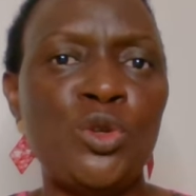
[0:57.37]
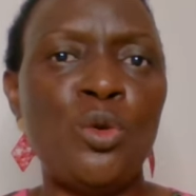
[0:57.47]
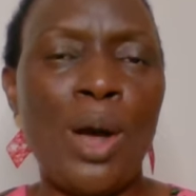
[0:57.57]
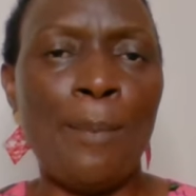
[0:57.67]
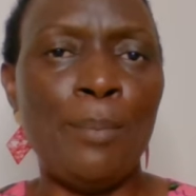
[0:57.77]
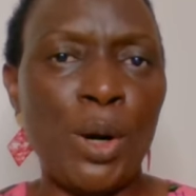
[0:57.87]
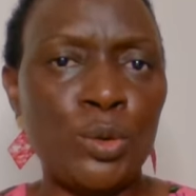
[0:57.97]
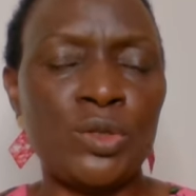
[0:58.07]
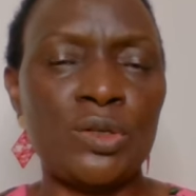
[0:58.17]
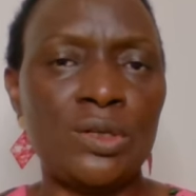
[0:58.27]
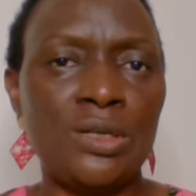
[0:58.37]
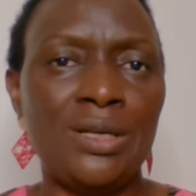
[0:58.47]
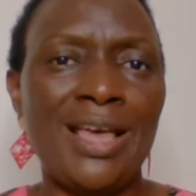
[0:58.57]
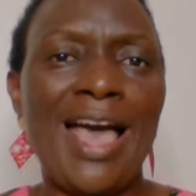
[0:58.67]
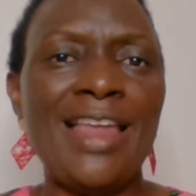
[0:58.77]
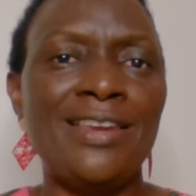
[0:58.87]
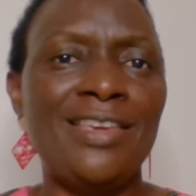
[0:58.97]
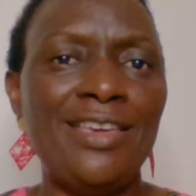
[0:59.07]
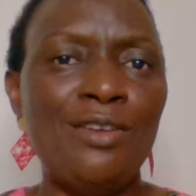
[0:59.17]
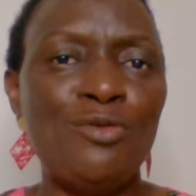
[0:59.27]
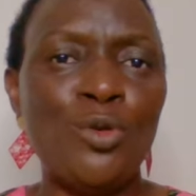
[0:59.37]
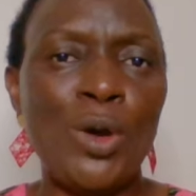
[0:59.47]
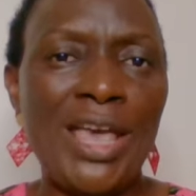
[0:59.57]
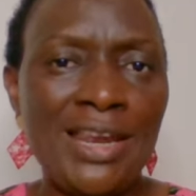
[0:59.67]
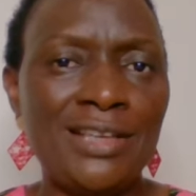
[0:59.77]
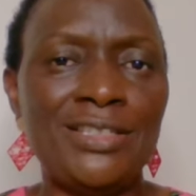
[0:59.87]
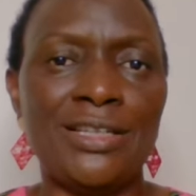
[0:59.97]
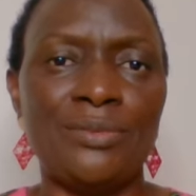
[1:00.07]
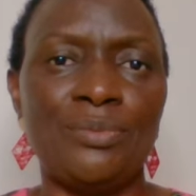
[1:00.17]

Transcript: to you about and gave you energy